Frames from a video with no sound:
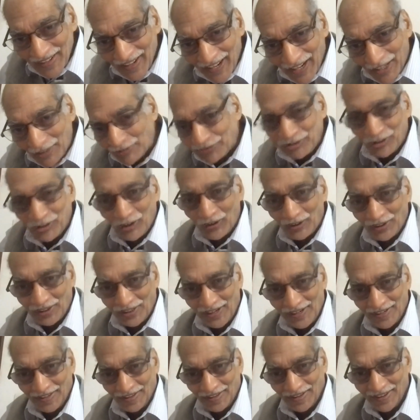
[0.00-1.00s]
and for
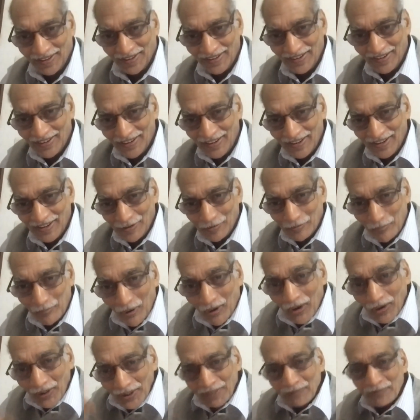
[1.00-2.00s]
learning.
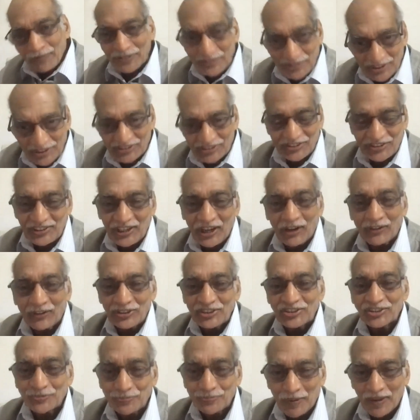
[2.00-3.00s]
More emphasis now
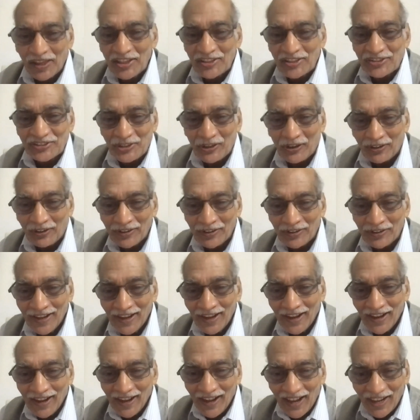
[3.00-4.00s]
is placed on
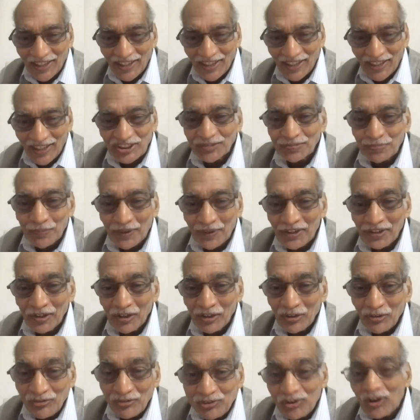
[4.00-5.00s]

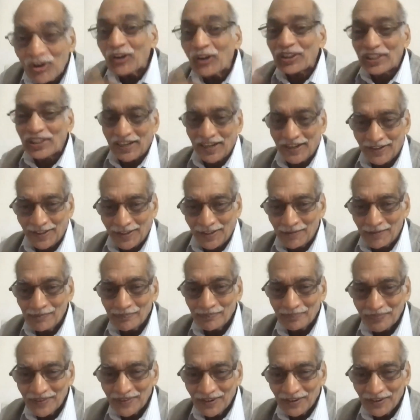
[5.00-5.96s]
assessment for learning,